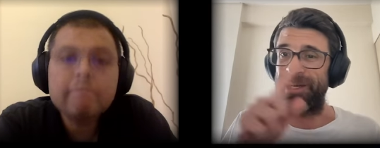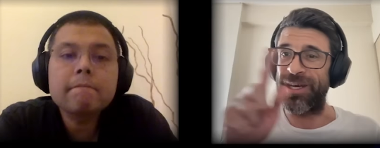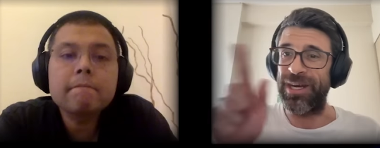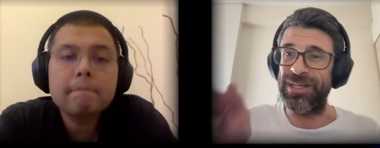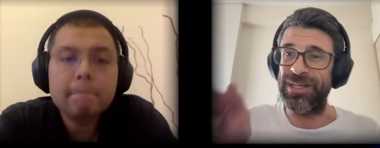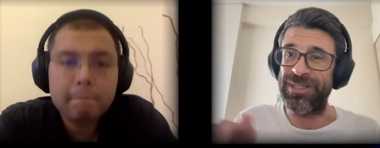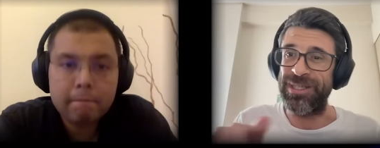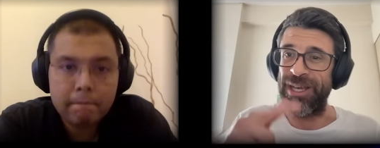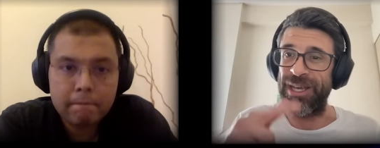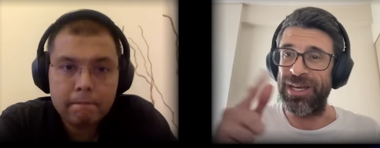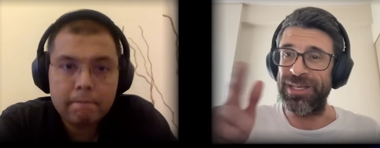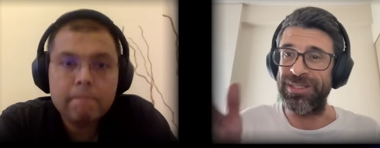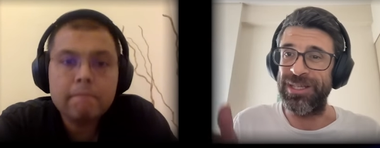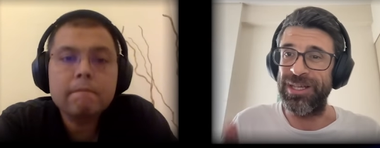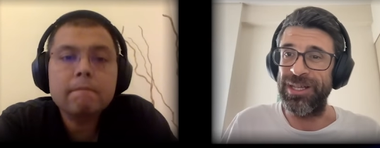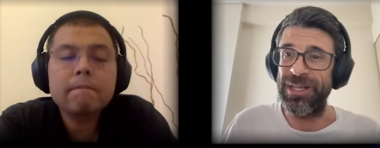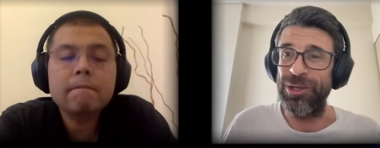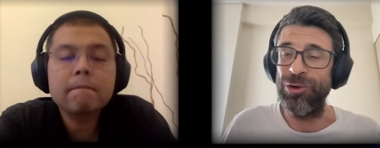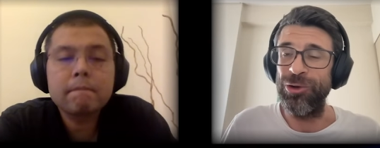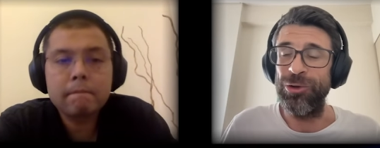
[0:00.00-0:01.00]
Speaker 1: It actually has
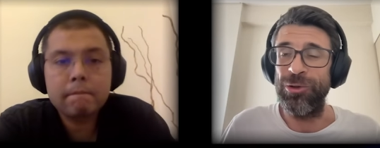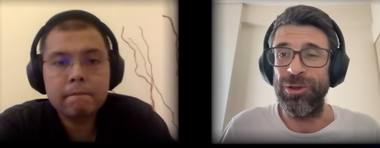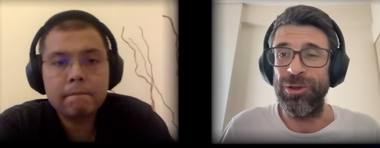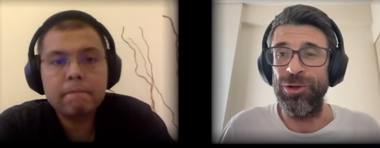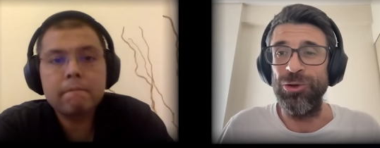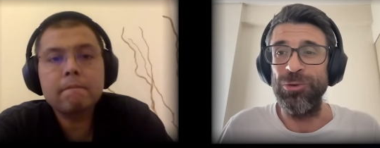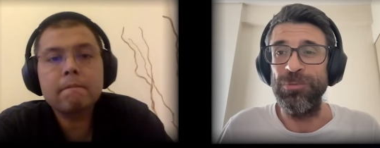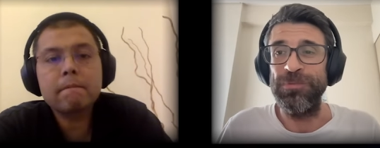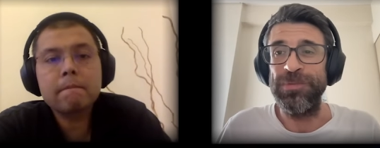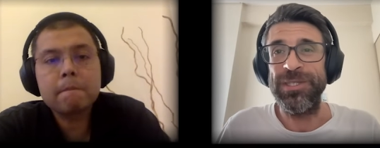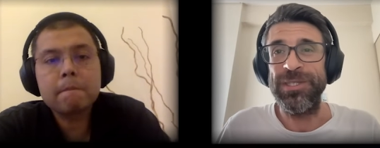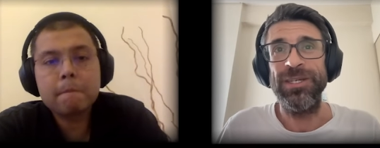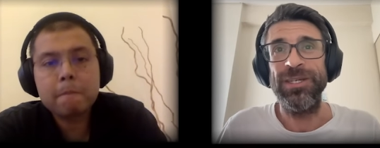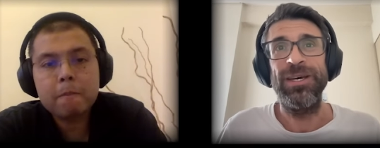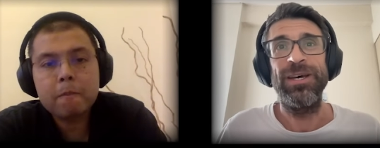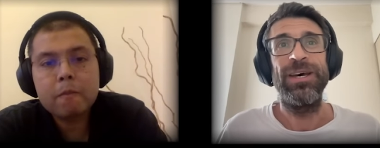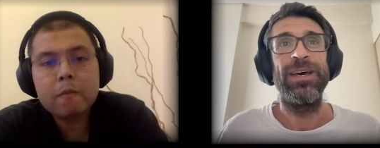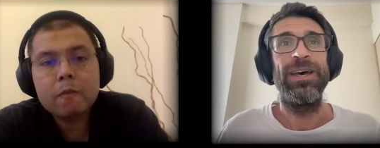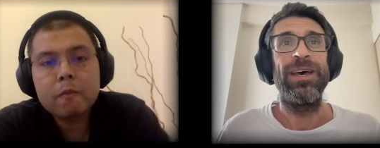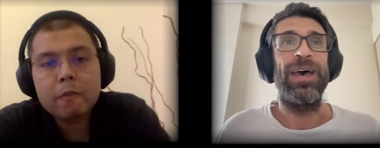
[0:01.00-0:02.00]
loops,
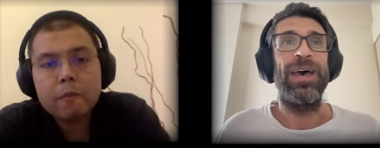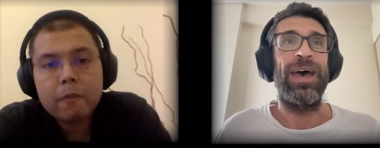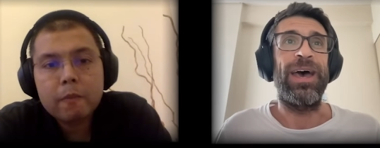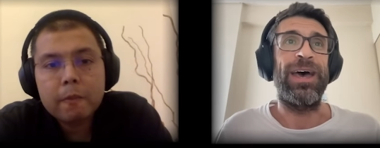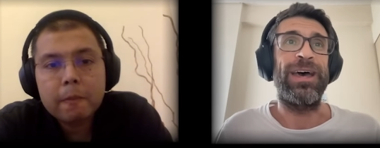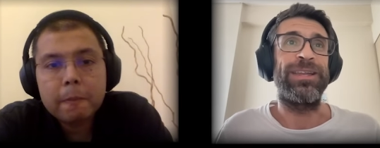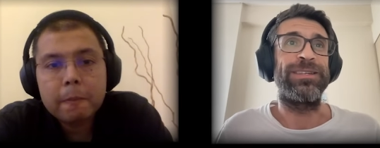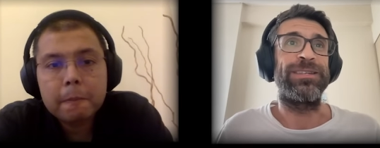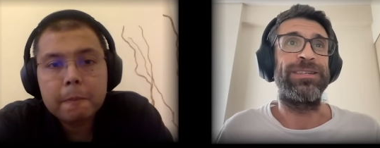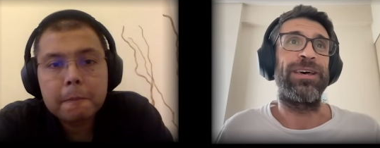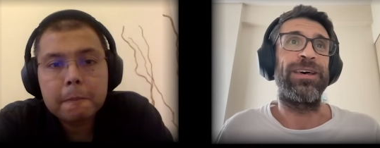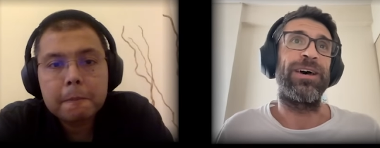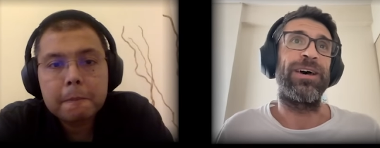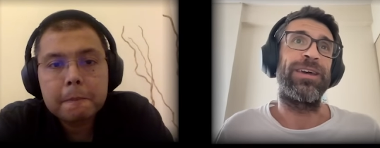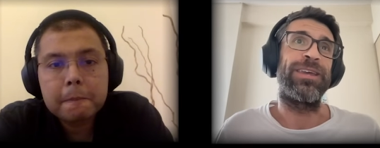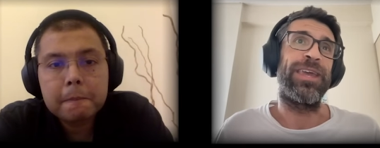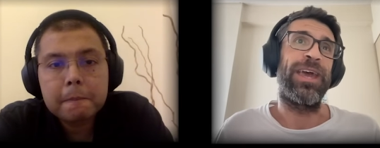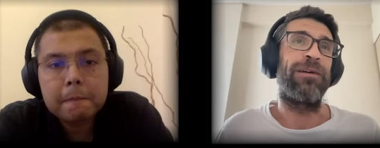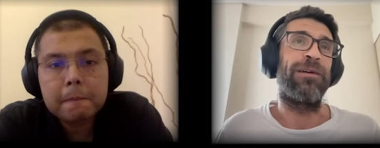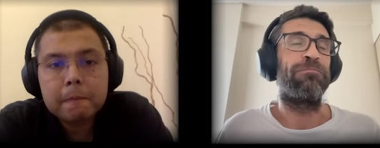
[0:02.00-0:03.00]
and uh,
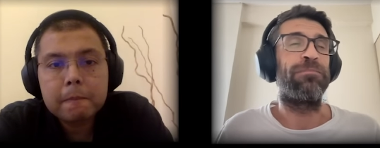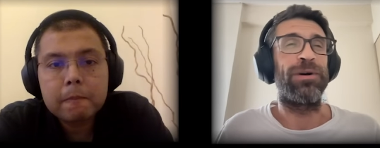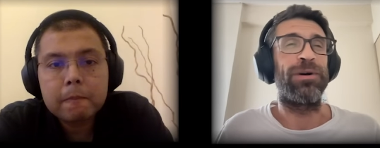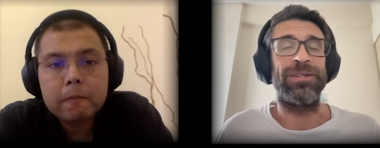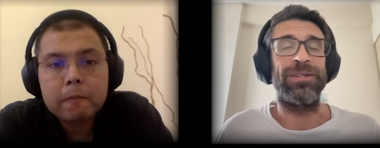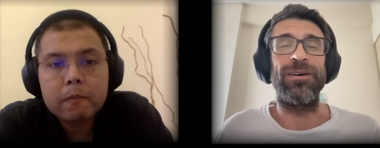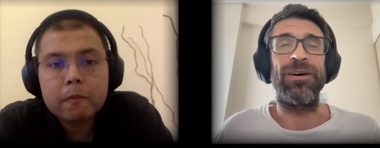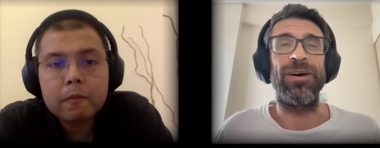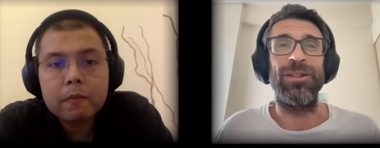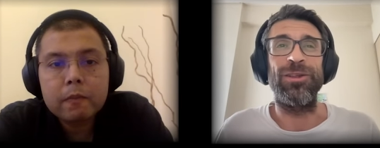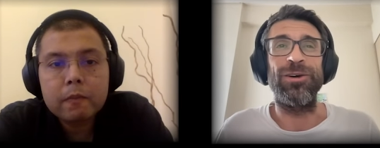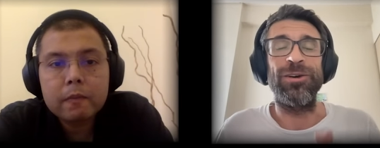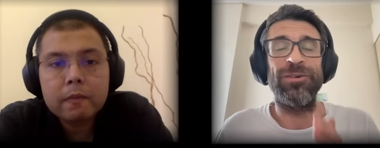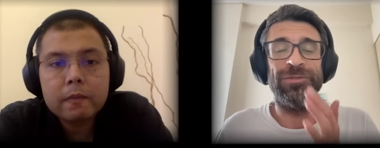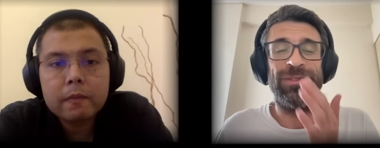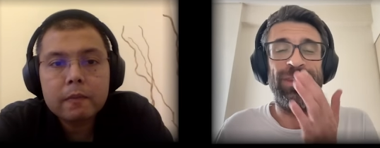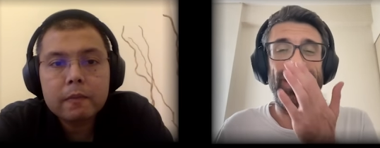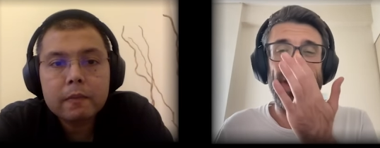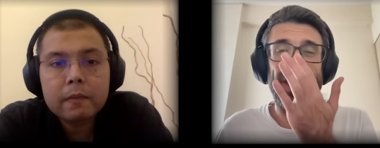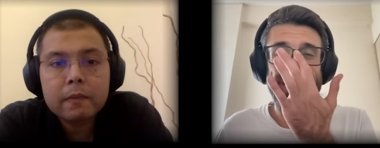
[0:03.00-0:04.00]
yeah, but a lot
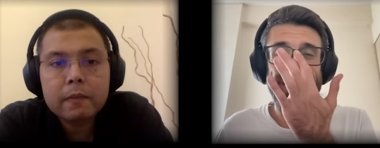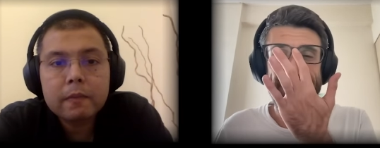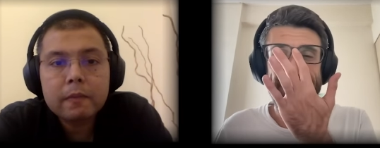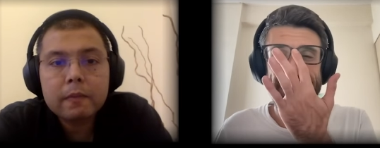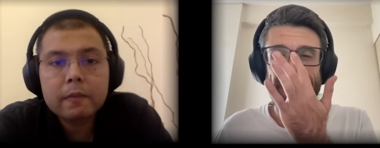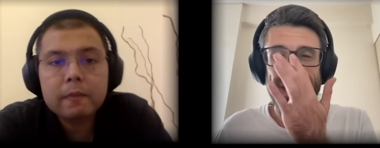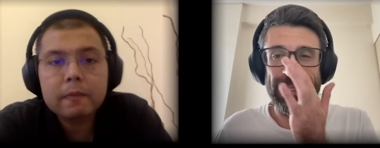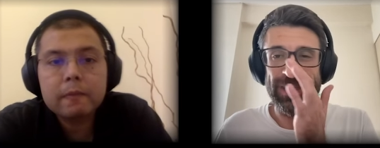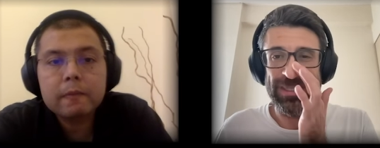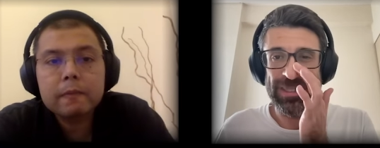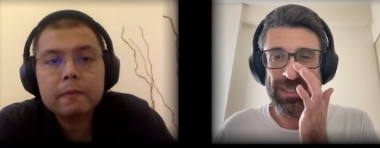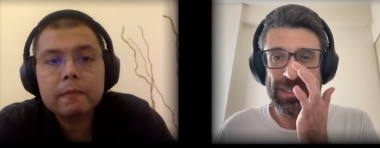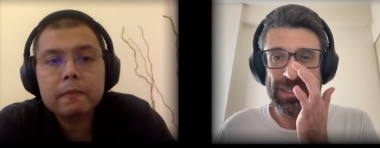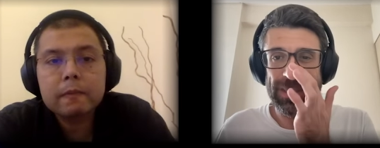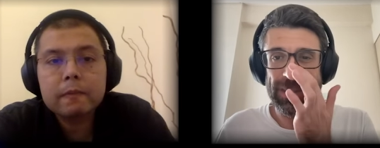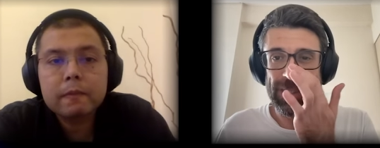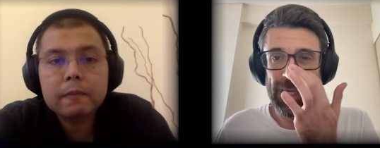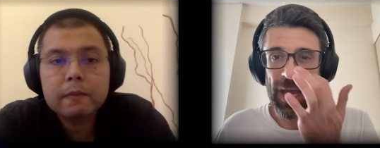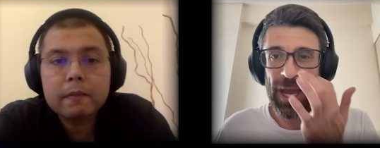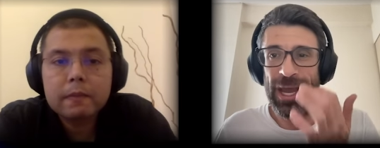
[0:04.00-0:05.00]
of the data science
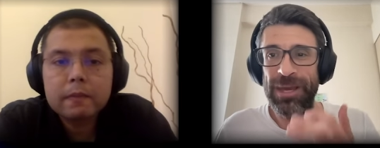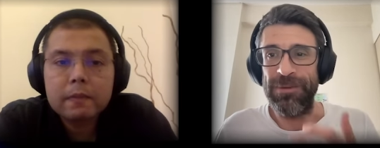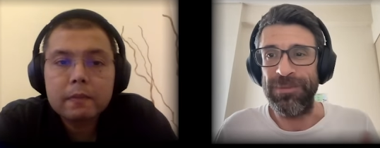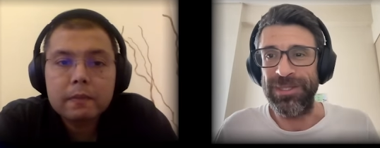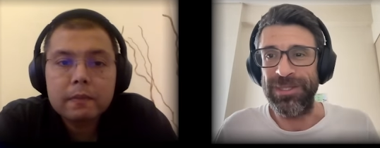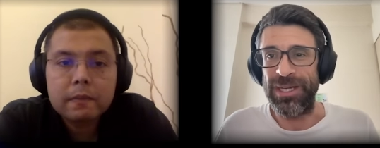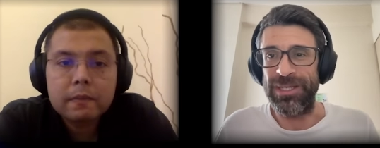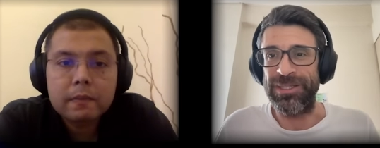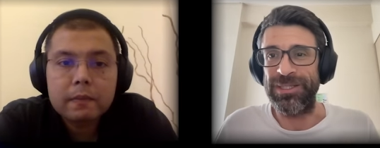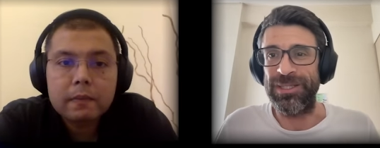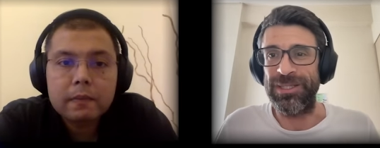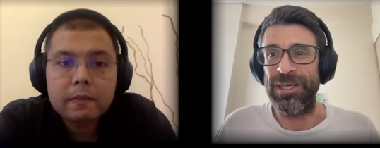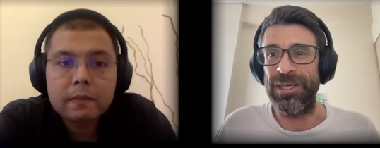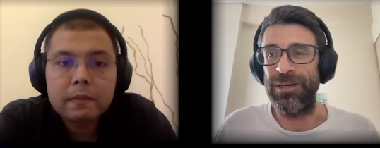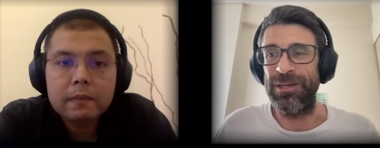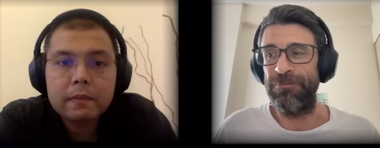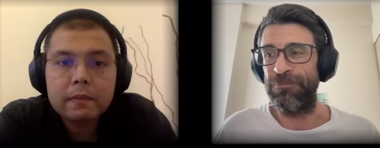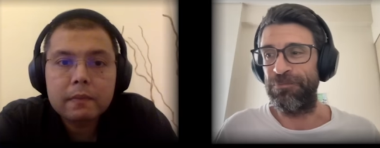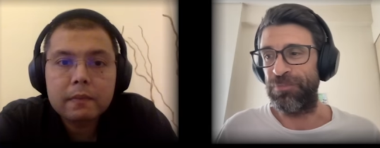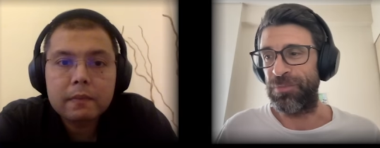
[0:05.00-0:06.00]
time is
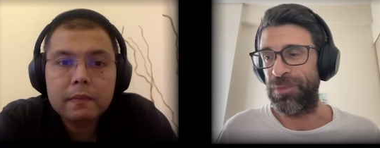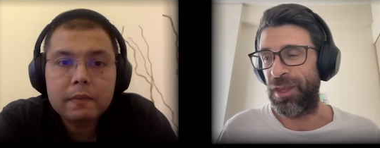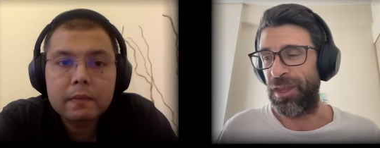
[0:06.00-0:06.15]
actually